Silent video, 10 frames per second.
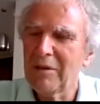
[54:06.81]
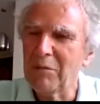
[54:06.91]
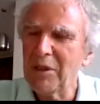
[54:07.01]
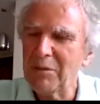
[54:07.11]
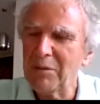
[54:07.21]

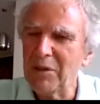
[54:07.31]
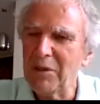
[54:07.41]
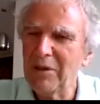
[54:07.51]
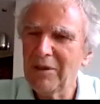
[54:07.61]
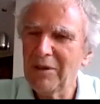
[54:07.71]
makes
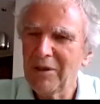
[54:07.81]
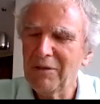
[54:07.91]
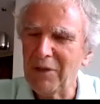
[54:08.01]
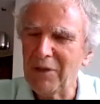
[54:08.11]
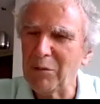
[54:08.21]
me
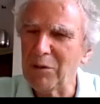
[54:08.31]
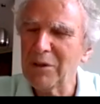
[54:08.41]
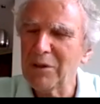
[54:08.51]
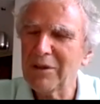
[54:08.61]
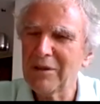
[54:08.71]

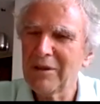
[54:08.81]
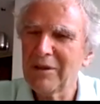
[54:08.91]
famous."